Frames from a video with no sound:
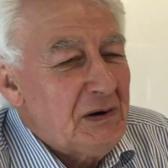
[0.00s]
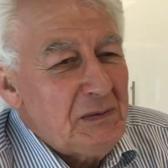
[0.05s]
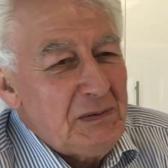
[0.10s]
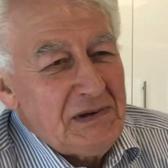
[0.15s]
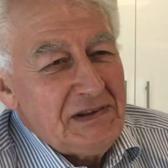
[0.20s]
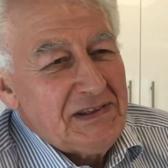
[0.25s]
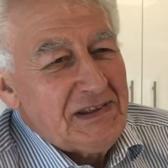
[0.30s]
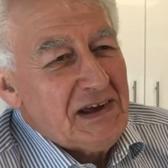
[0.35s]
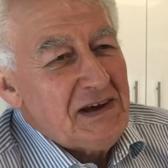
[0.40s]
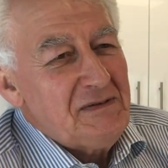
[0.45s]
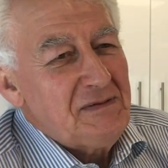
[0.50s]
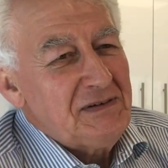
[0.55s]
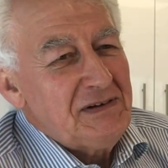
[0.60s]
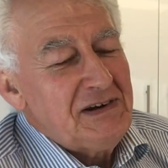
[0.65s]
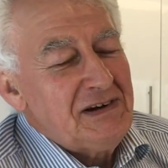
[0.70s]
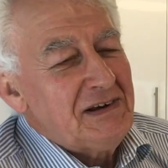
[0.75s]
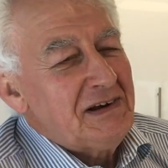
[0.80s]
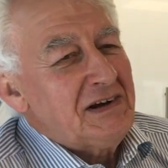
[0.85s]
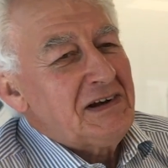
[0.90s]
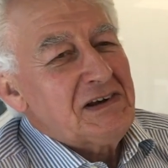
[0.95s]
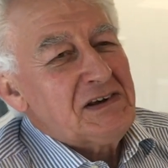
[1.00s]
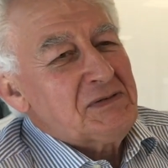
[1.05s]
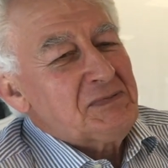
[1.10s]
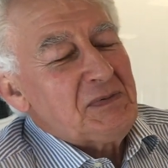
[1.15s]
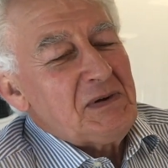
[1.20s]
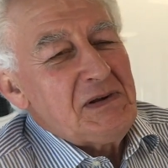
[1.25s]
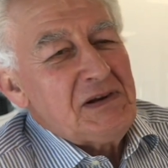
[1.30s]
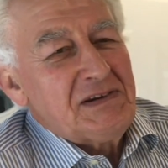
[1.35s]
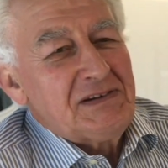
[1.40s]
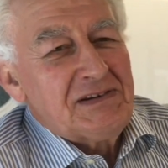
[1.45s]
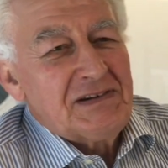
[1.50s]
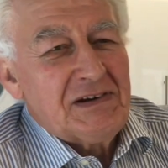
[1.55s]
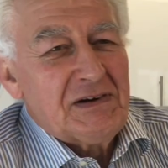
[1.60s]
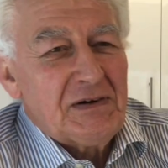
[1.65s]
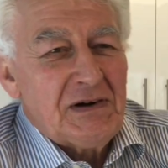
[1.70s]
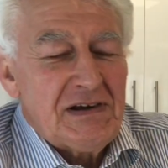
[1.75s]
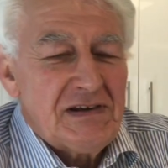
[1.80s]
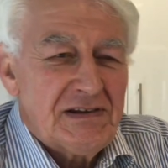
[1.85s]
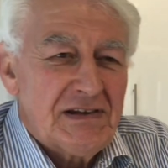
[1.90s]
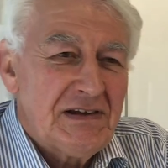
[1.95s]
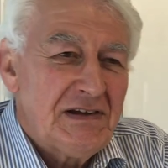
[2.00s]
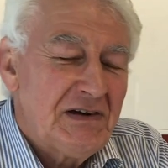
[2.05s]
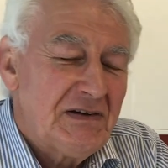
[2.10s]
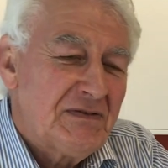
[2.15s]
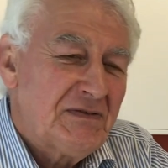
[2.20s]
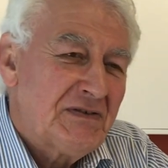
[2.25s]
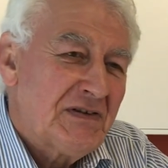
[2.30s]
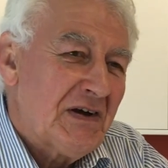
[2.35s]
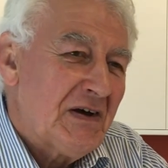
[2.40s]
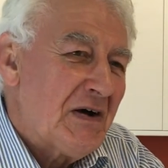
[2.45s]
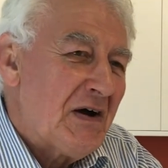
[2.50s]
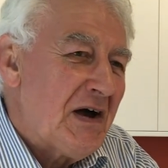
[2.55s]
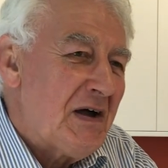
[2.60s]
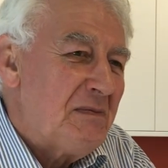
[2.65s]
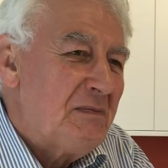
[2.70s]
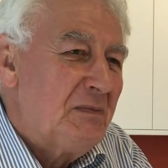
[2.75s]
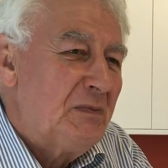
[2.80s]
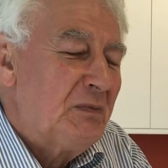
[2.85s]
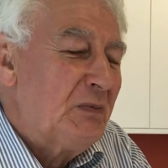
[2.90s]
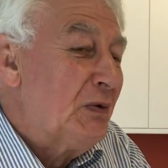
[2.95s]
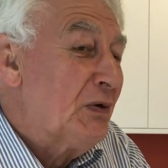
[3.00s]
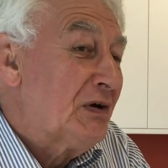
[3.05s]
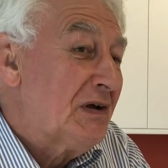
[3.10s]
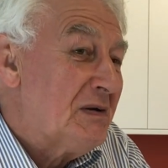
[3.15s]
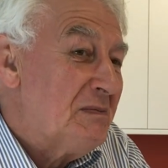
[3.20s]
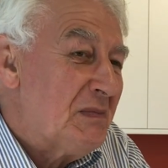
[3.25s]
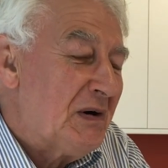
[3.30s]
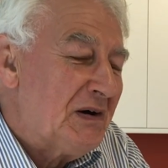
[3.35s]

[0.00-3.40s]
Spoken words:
I'm in Devon, I spend a great deal of time walking